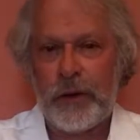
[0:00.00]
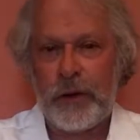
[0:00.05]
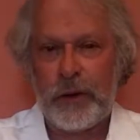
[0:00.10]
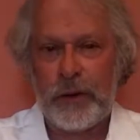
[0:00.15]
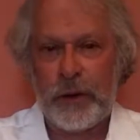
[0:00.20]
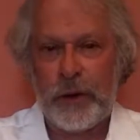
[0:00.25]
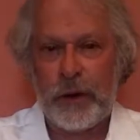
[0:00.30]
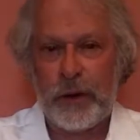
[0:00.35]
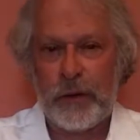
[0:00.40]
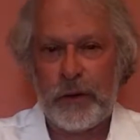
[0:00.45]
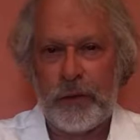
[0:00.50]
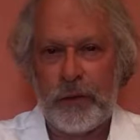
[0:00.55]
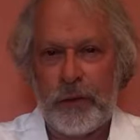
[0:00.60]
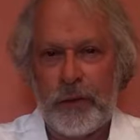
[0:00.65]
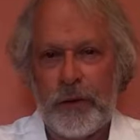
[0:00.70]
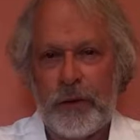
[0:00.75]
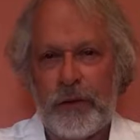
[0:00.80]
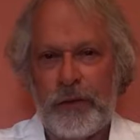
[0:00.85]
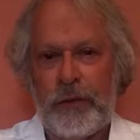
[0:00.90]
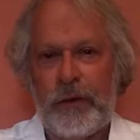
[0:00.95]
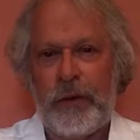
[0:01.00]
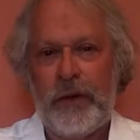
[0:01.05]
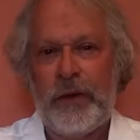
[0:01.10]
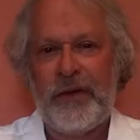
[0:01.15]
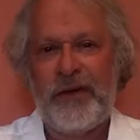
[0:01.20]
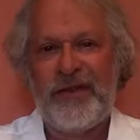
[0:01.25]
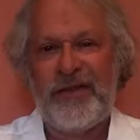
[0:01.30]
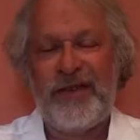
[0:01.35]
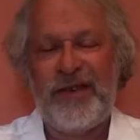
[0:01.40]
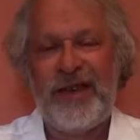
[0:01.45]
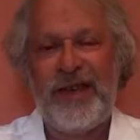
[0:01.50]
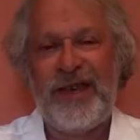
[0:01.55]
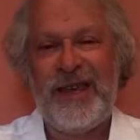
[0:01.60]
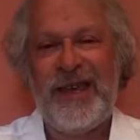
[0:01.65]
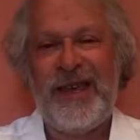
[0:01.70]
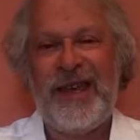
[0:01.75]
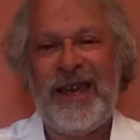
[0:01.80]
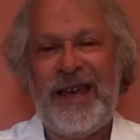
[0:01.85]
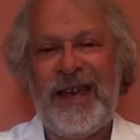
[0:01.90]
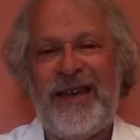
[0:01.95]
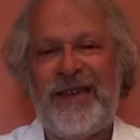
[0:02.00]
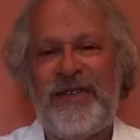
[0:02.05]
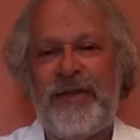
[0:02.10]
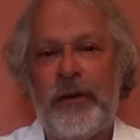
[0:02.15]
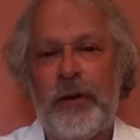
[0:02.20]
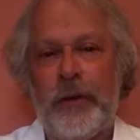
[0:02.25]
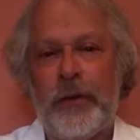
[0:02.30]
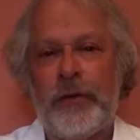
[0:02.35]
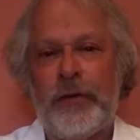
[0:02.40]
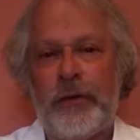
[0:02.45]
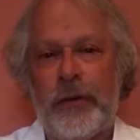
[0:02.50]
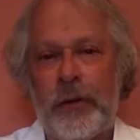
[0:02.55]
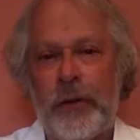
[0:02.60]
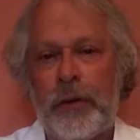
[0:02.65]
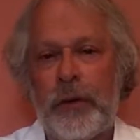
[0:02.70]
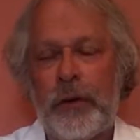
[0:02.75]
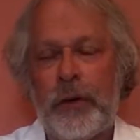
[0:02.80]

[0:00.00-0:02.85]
and the other is the CES Ultra.